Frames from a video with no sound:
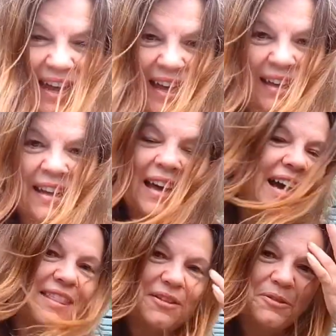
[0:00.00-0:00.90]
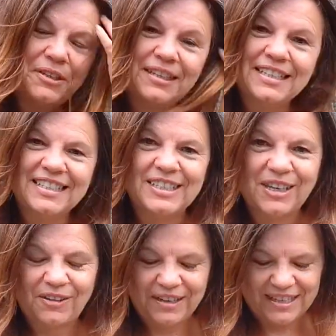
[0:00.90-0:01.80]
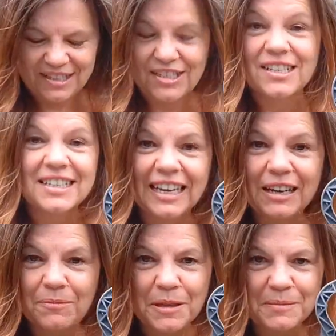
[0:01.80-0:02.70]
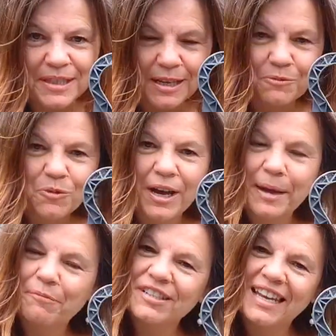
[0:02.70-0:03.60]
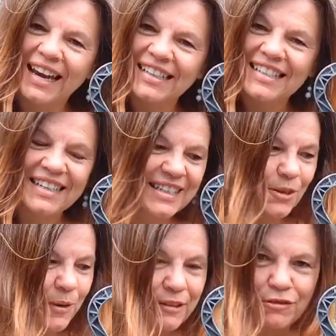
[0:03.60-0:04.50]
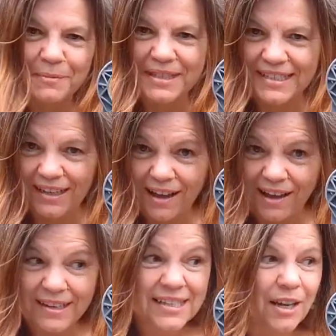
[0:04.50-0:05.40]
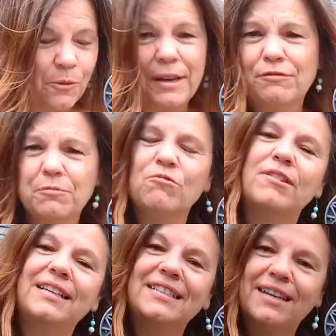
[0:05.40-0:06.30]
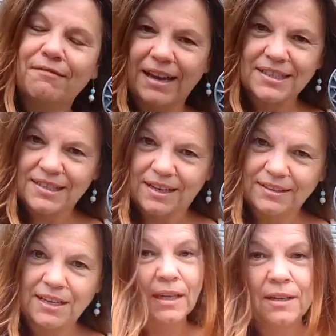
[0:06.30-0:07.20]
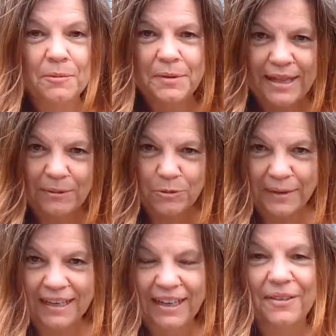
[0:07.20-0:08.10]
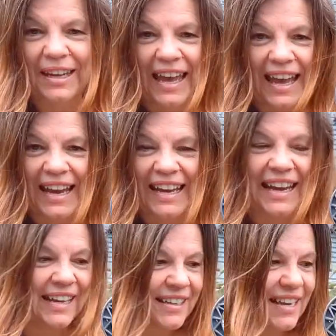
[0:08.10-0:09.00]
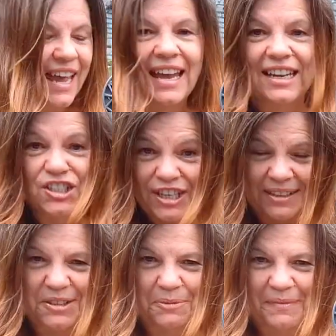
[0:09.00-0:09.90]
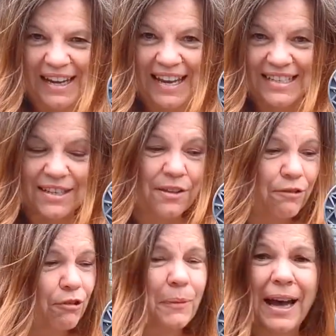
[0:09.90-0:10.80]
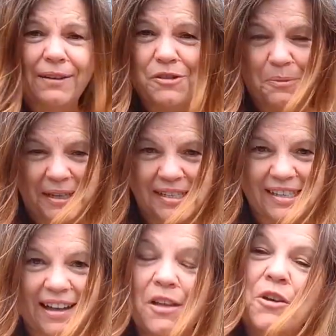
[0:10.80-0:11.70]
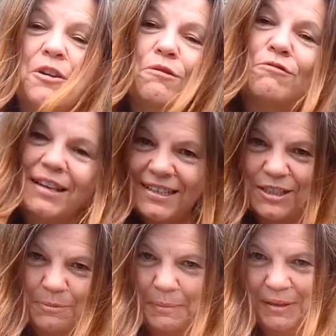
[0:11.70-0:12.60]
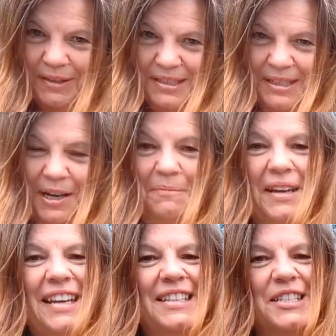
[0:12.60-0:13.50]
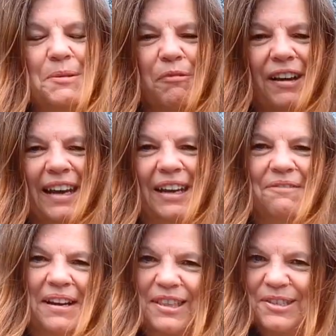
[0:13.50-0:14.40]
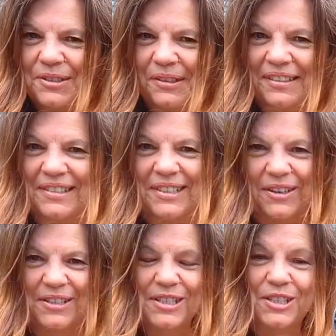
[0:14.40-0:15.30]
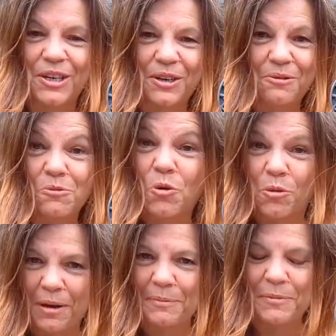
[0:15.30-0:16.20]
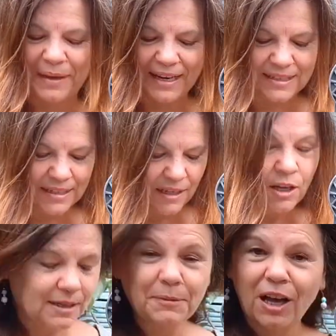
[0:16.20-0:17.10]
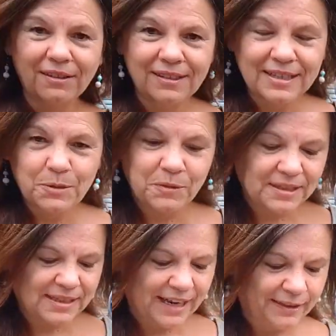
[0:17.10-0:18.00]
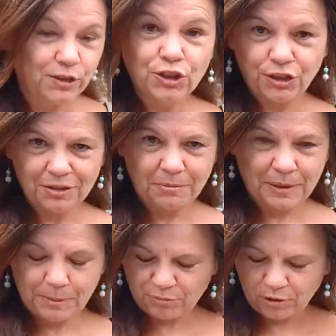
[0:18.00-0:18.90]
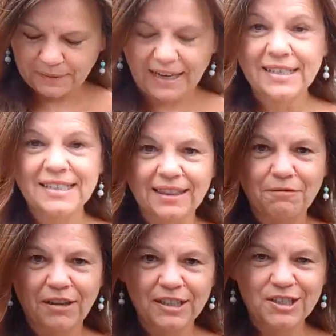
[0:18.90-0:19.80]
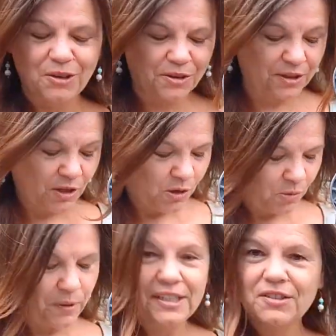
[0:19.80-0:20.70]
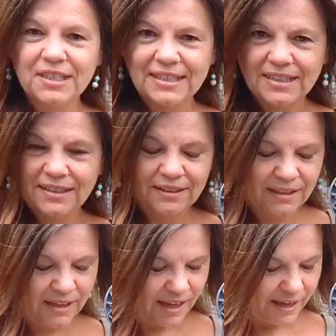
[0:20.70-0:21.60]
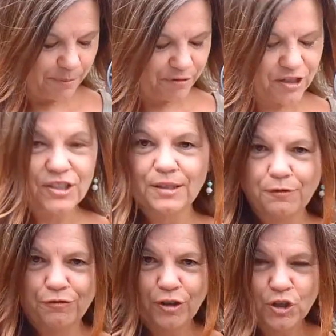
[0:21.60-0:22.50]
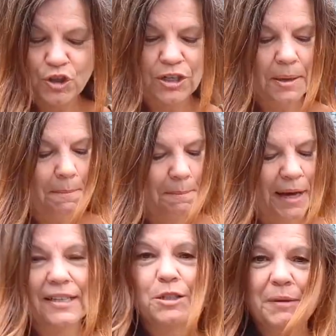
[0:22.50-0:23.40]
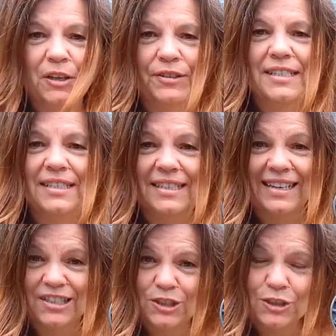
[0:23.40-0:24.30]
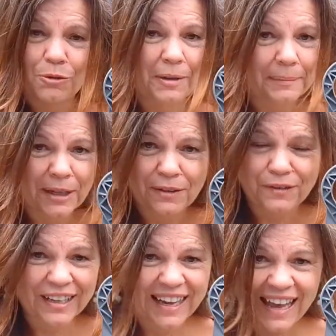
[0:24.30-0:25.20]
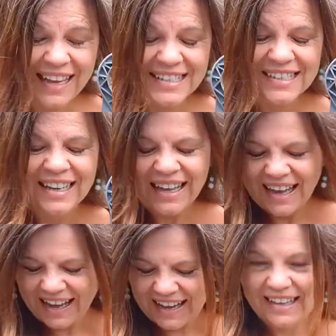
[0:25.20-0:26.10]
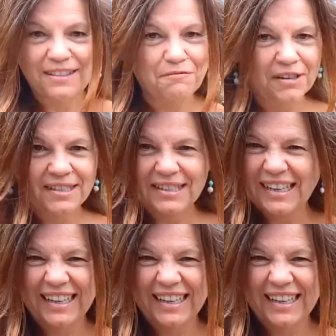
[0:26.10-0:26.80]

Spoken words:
there. And then all you need to do is just keep them somewhere protected, away from slugs, away from really direct sun. But they will be okay in a sheltered place throughout the winter, ready to be planted up in the spring when the soil starts to warm up a bit. Some gardeners will say you shouldn't be propagating the runners on when you're still producing fruit. But to be honest, it's a job I'm going to forget, and the runners are